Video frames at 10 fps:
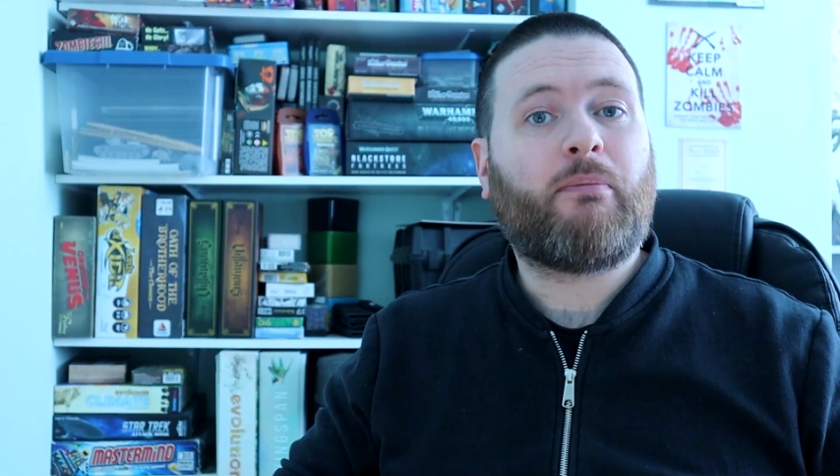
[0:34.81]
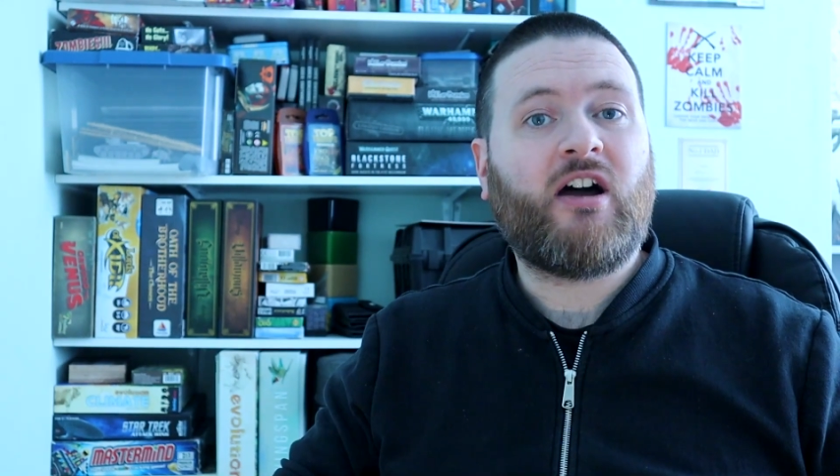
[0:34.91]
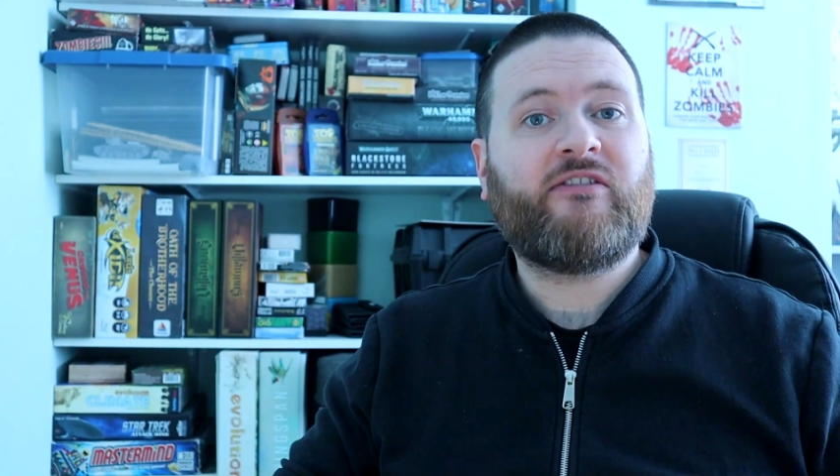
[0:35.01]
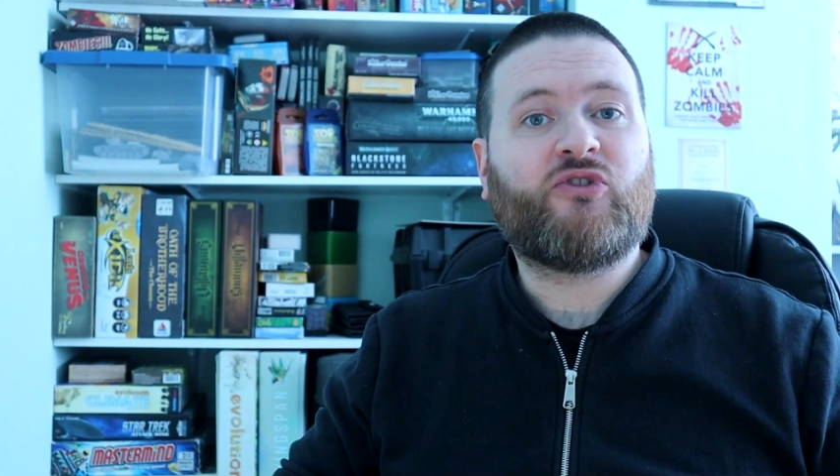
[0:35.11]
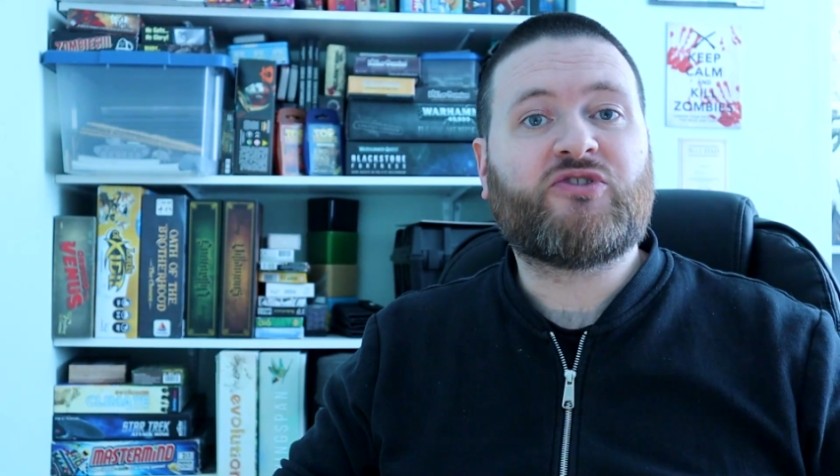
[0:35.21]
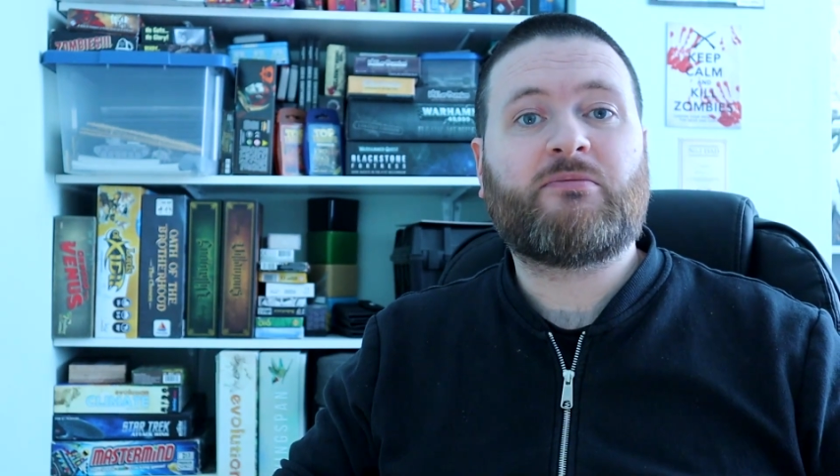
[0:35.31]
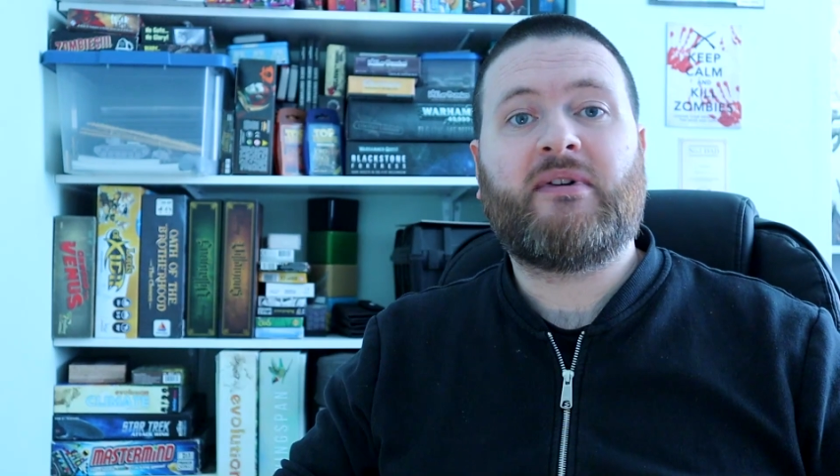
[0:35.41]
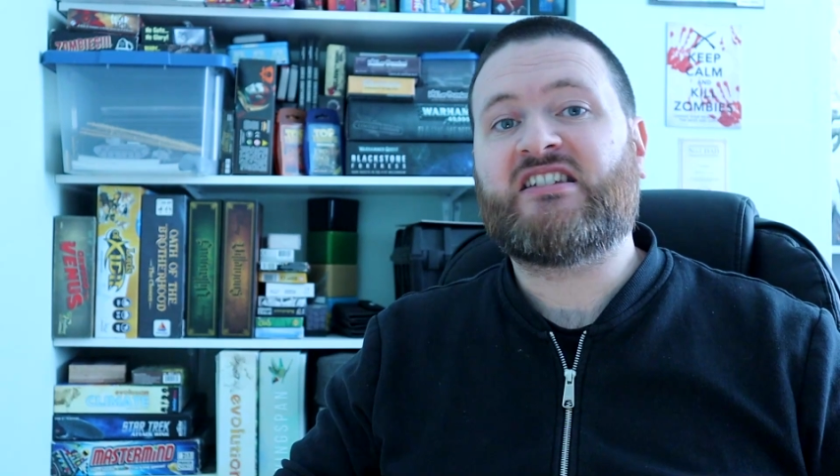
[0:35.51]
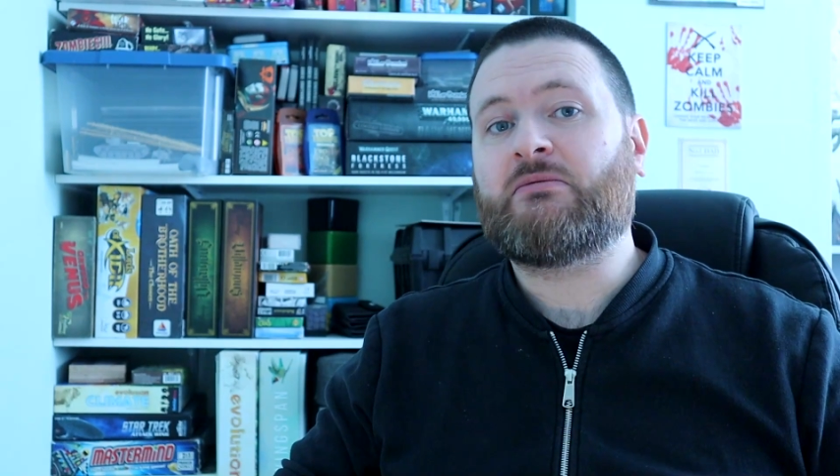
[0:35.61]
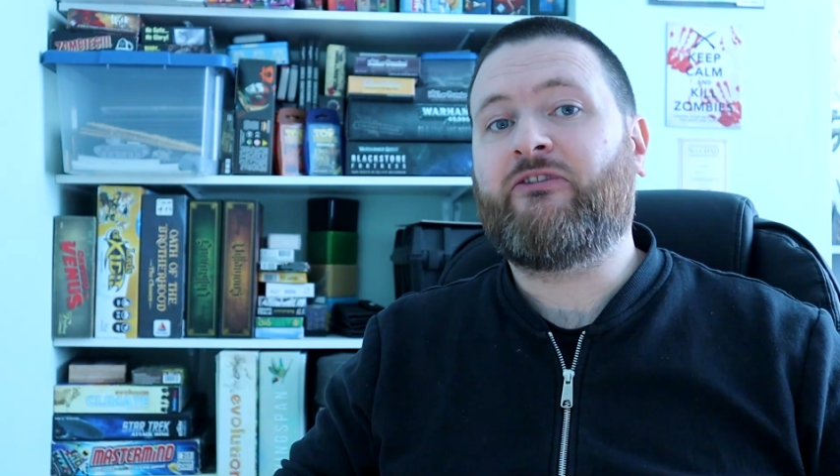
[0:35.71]
the bite force
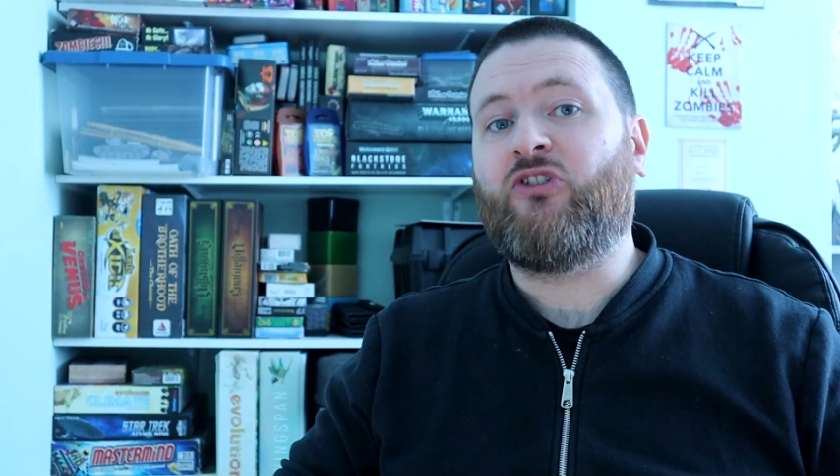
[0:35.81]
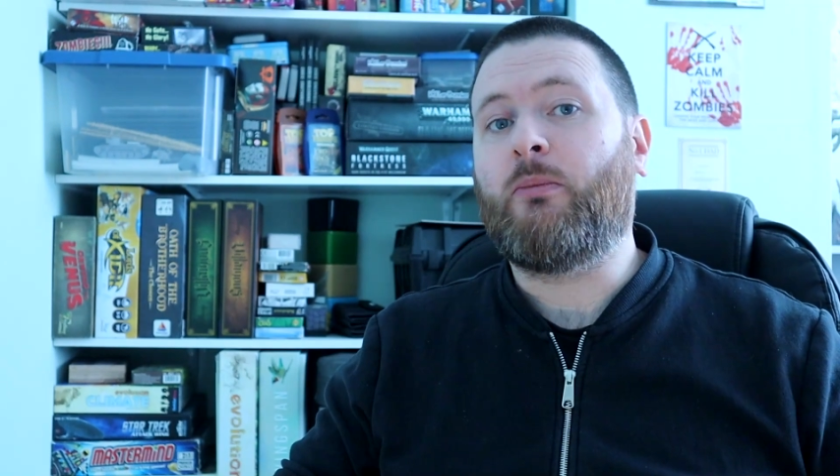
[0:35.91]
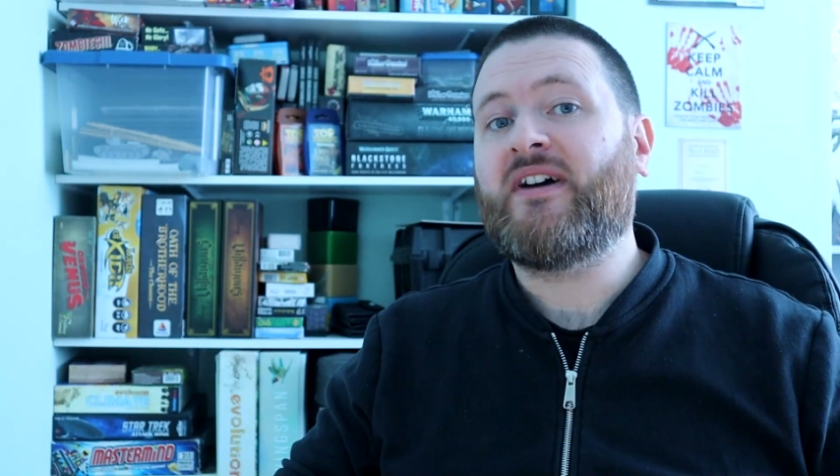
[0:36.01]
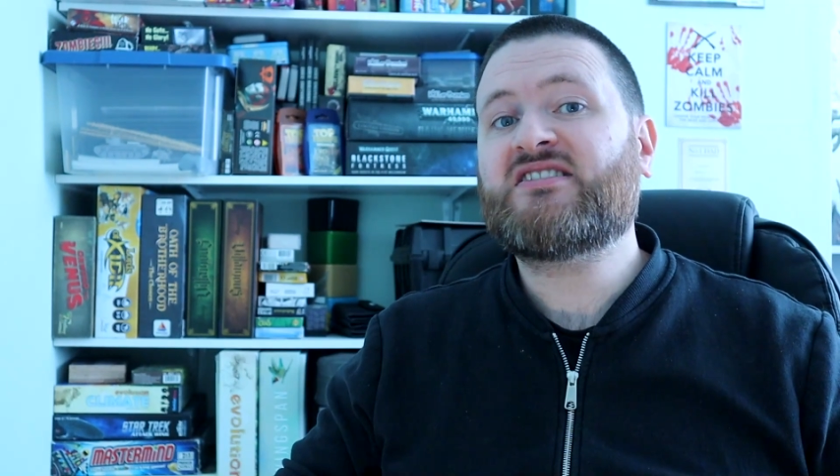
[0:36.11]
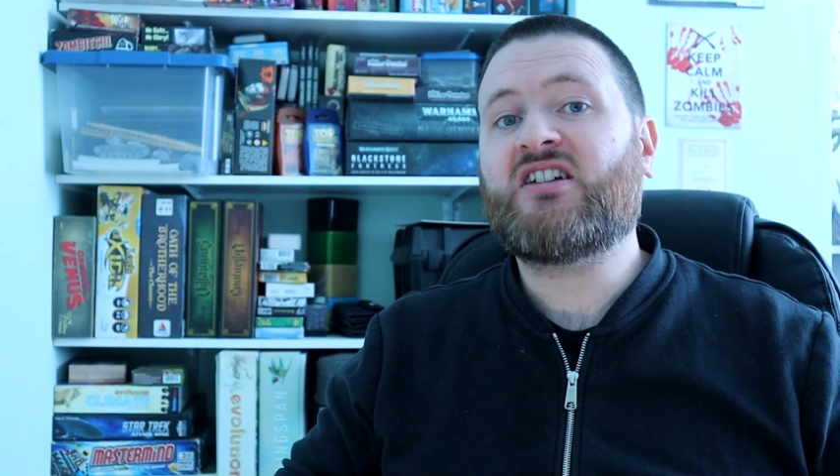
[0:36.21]
of Beelzebufo by